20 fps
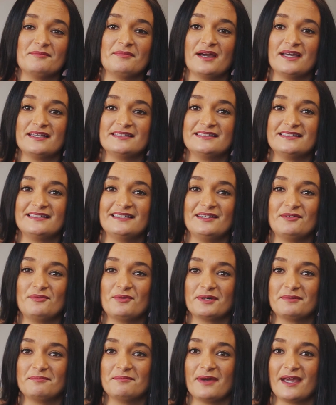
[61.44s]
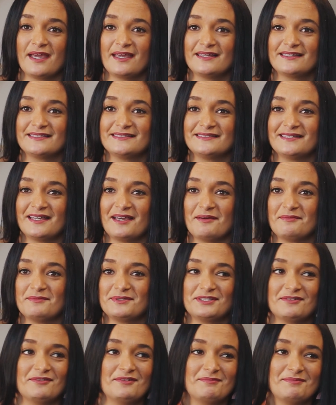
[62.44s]
basically what makes
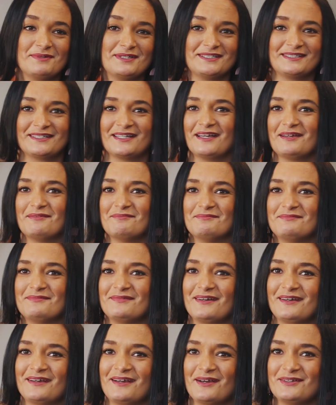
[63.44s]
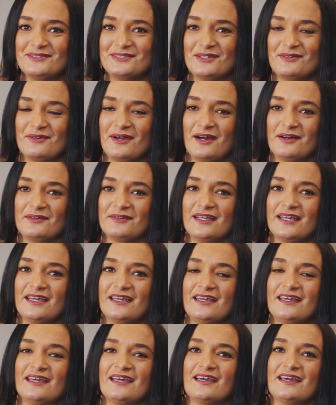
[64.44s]
SilverBridge goes around.
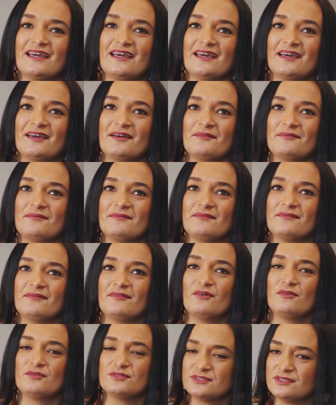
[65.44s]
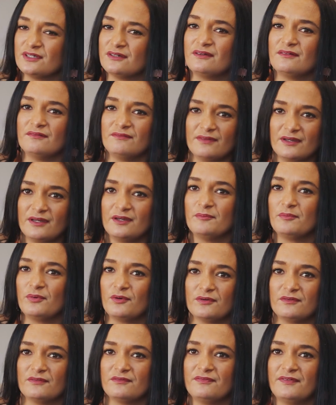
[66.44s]
Also, a very
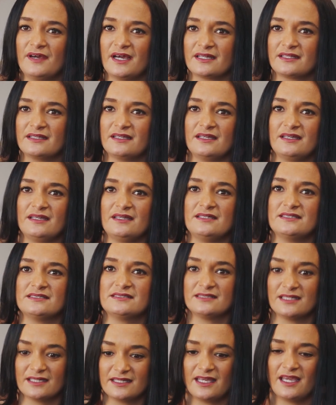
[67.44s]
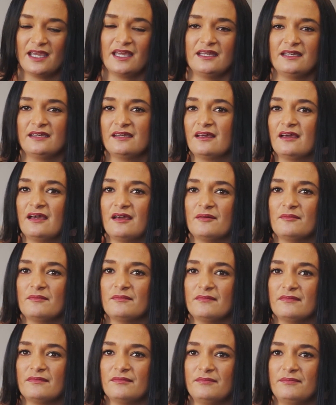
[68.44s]
important factor is,
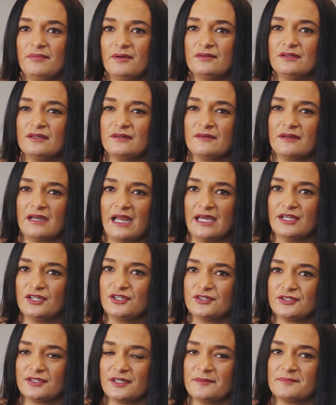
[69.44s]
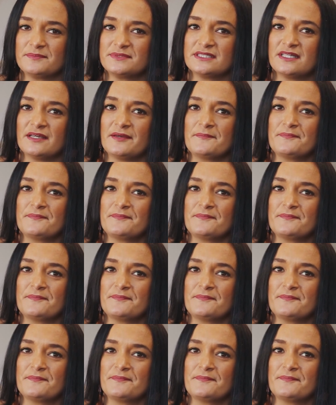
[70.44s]
again, building relationships.